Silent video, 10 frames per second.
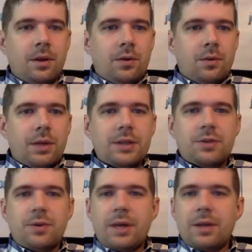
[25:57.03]
Well, that's
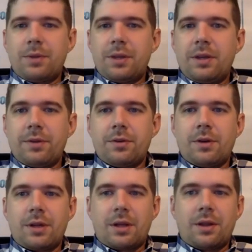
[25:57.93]
great. And believe it or
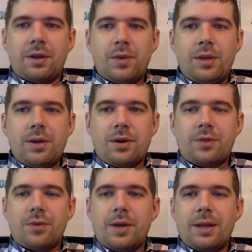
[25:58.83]
not, Clay, we are
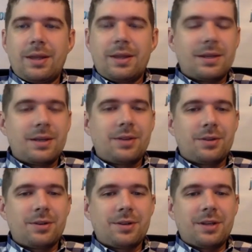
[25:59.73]
right at
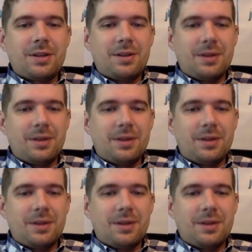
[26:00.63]
10:30.